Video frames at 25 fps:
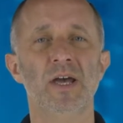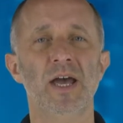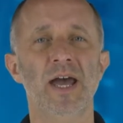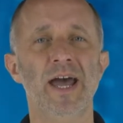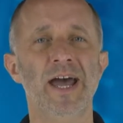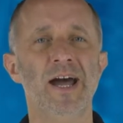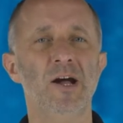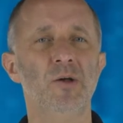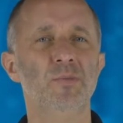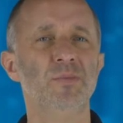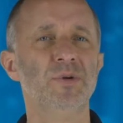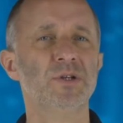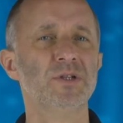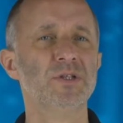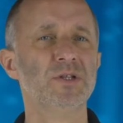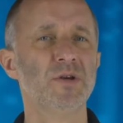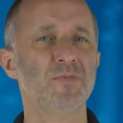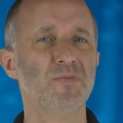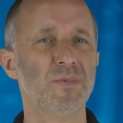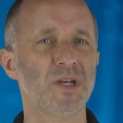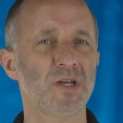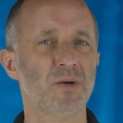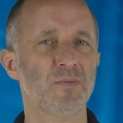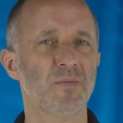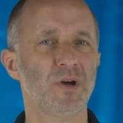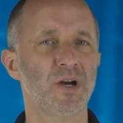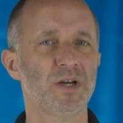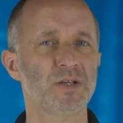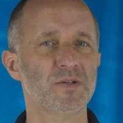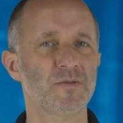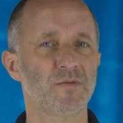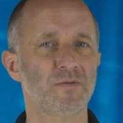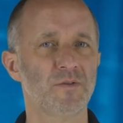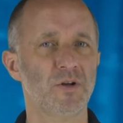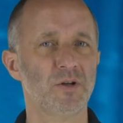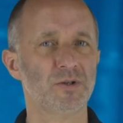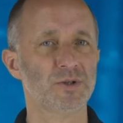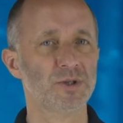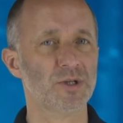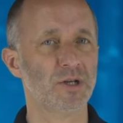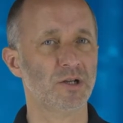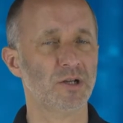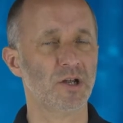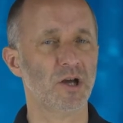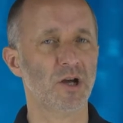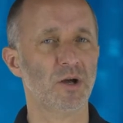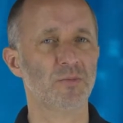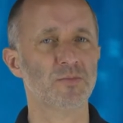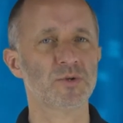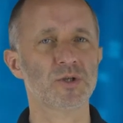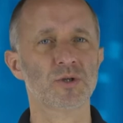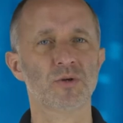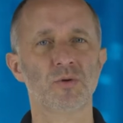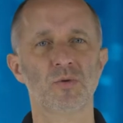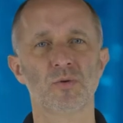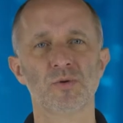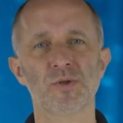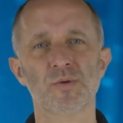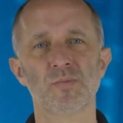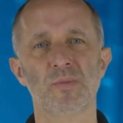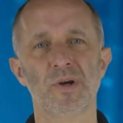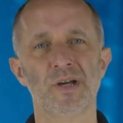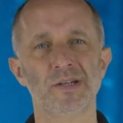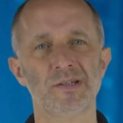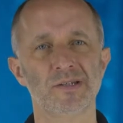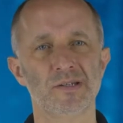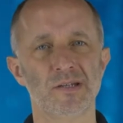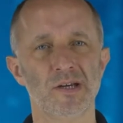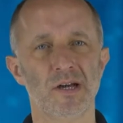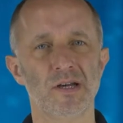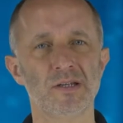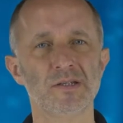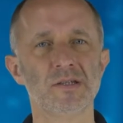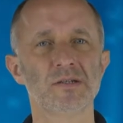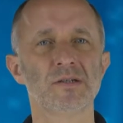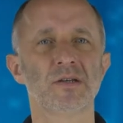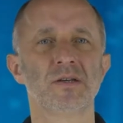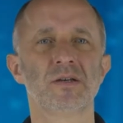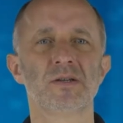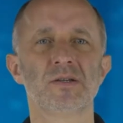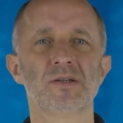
helping to minimize false alarms caused by dust,